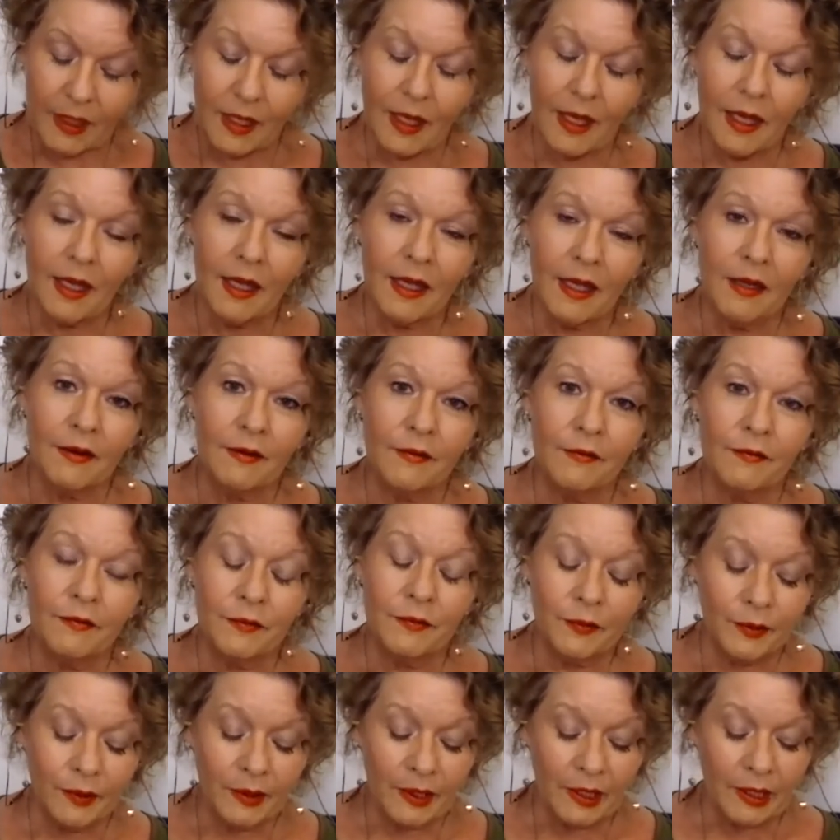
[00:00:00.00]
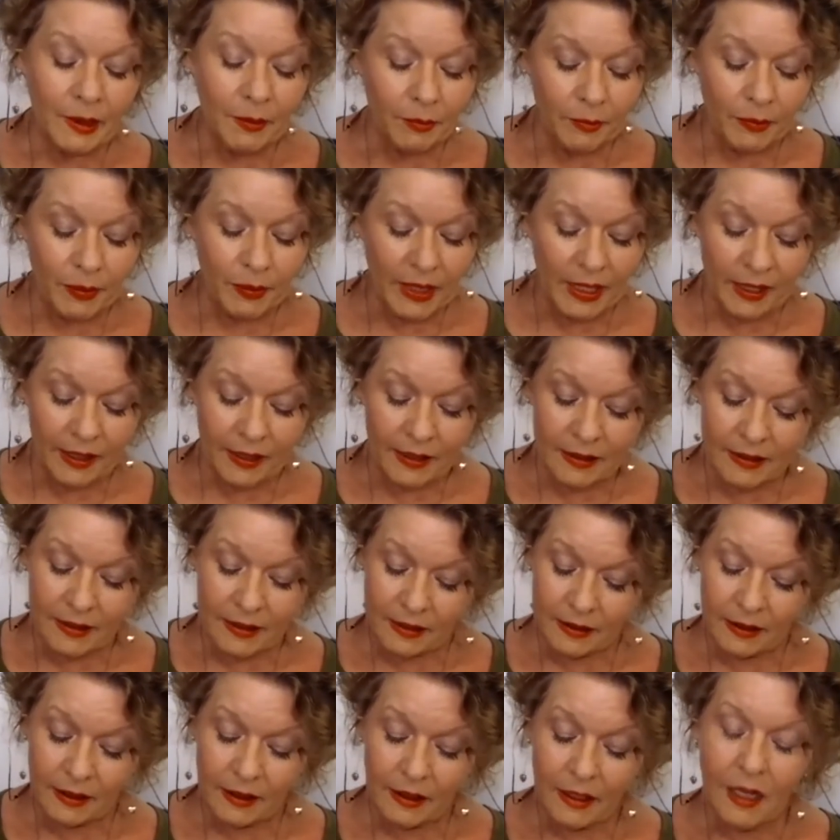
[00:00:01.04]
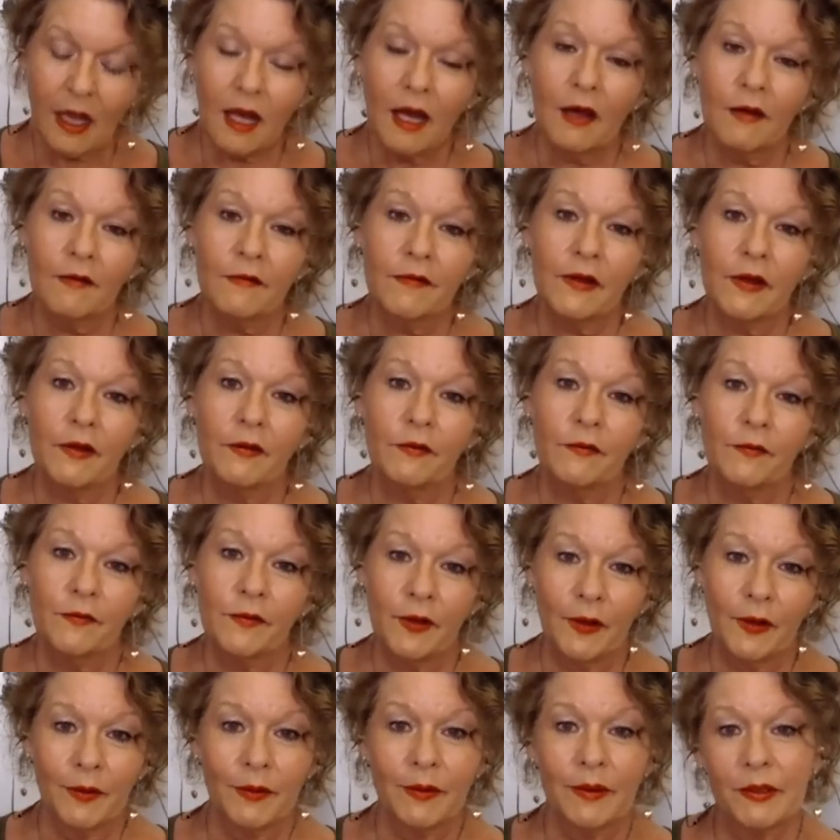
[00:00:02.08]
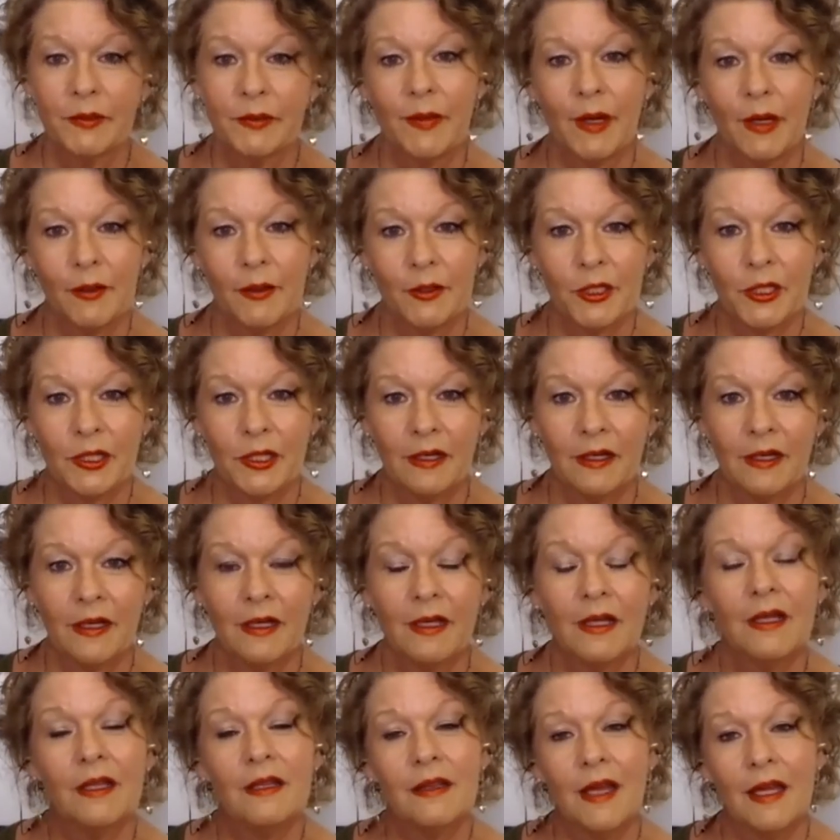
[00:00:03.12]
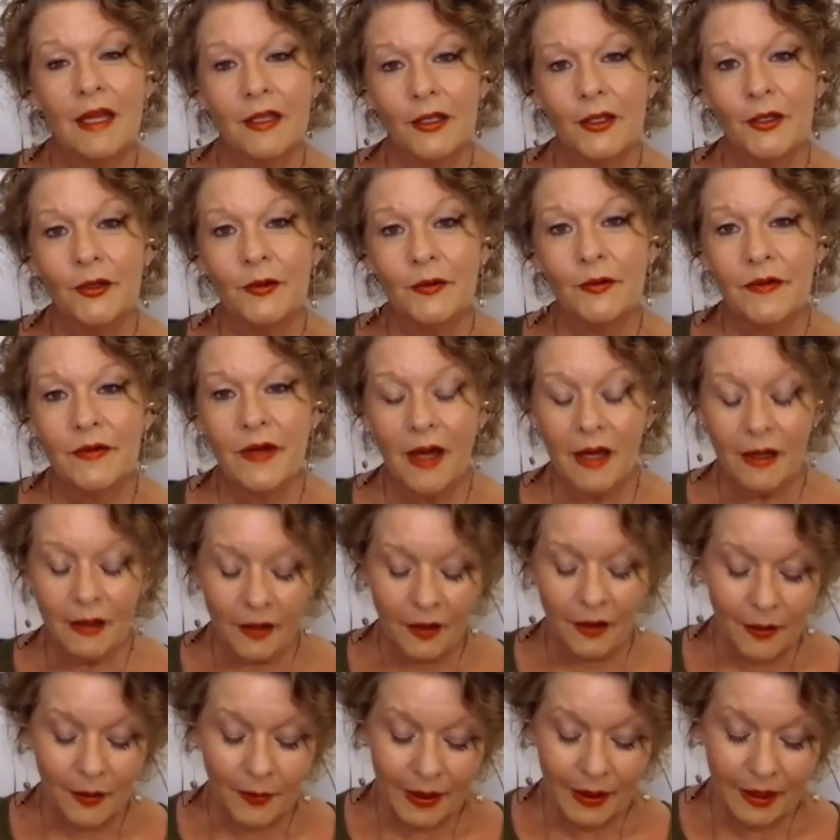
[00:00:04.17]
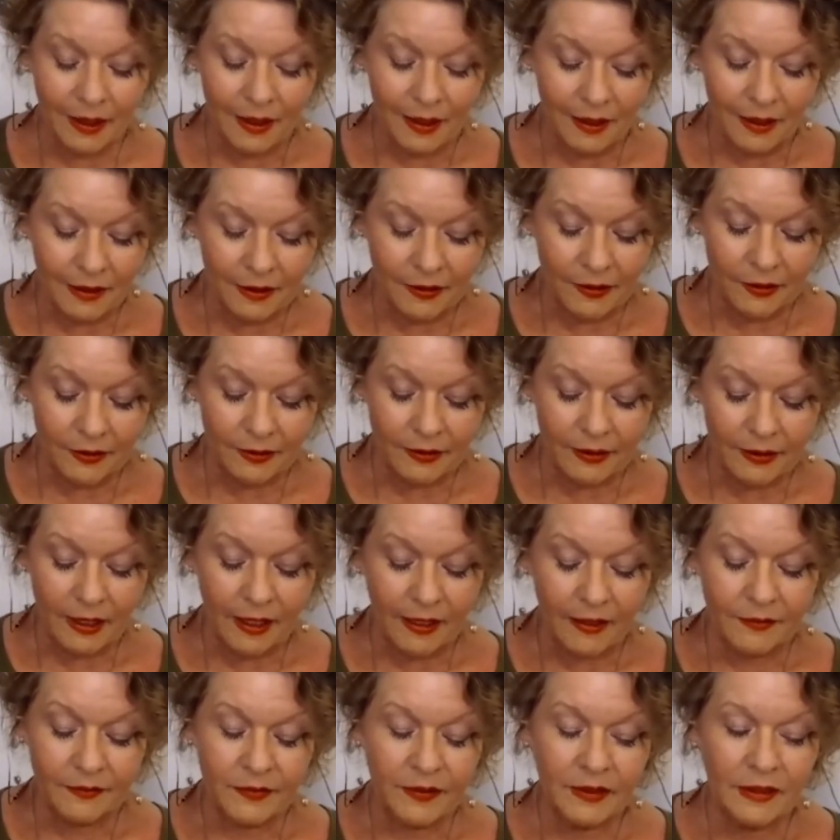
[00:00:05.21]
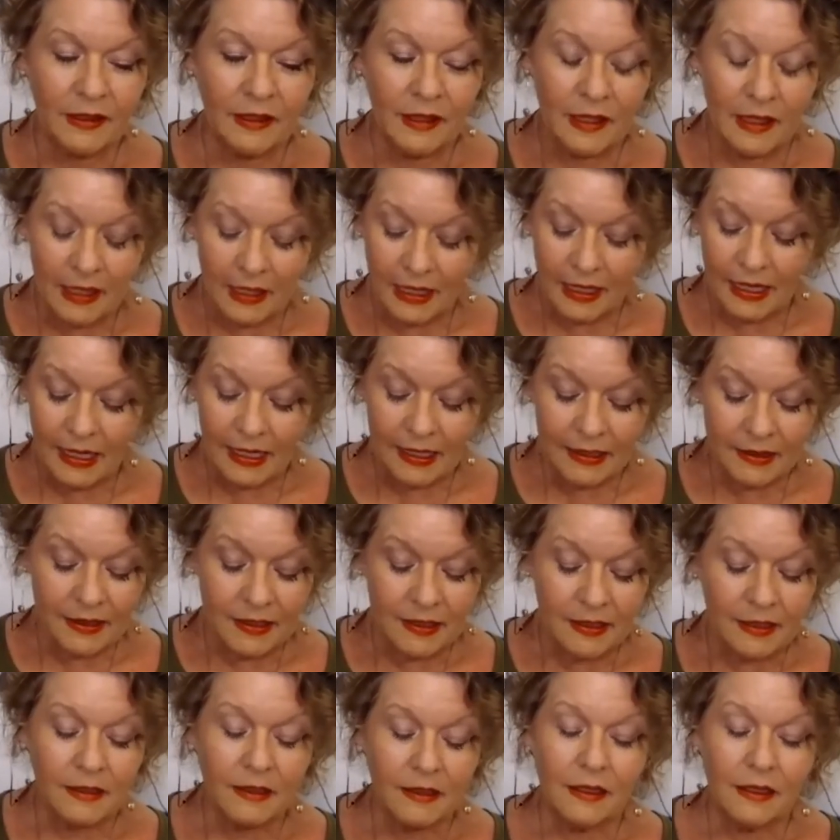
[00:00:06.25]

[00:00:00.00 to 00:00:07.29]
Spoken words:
every bit of forward motion that you've got going on in your life. It's